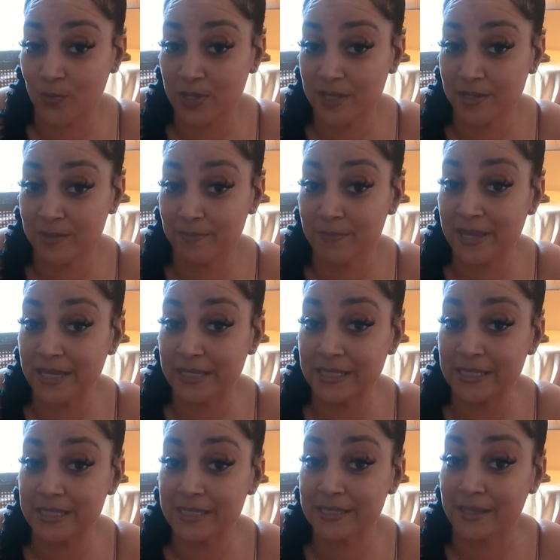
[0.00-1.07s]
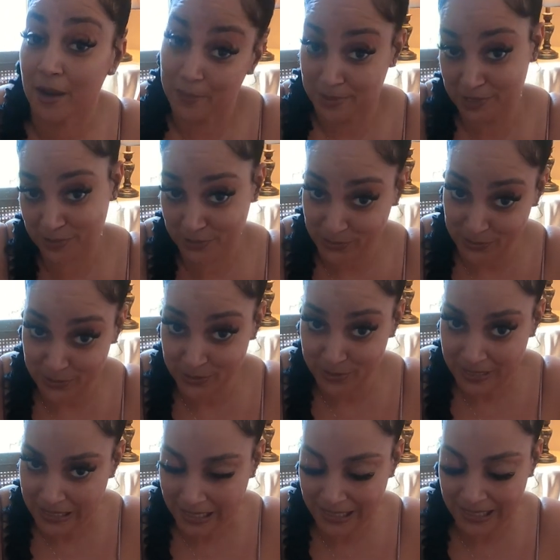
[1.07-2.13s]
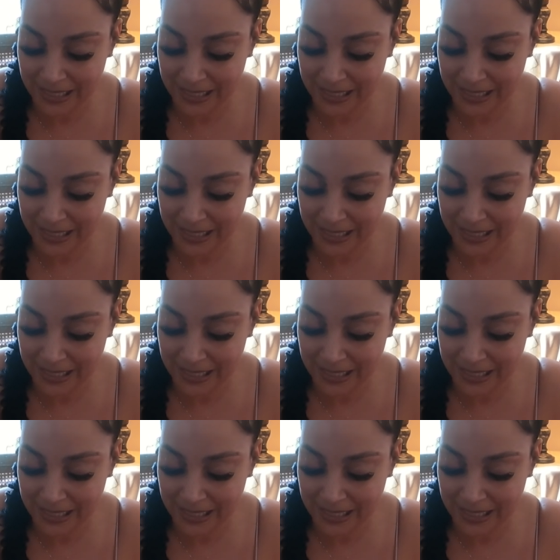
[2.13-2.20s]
We met in summer school.